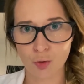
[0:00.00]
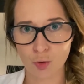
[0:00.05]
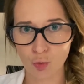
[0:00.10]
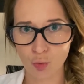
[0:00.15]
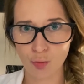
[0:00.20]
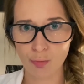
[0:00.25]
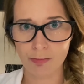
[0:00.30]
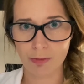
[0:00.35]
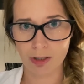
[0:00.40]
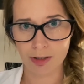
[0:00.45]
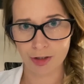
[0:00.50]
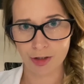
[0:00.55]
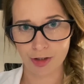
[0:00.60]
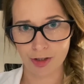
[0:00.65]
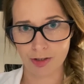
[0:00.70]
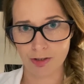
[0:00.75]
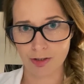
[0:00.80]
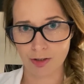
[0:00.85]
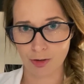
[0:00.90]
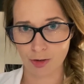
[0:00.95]
too much
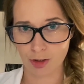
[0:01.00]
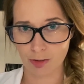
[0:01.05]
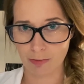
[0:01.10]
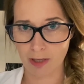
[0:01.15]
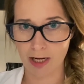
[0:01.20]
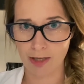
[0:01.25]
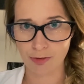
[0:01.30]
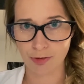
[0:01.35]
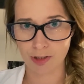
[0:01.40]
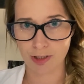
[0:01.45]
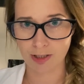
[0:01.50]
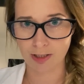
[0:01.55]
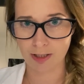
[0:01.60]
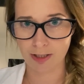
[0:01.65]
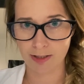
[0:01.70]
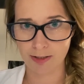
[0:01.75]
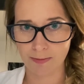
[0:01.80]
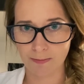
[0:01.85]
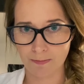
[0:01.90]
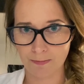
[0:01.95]
sodium hydroxide?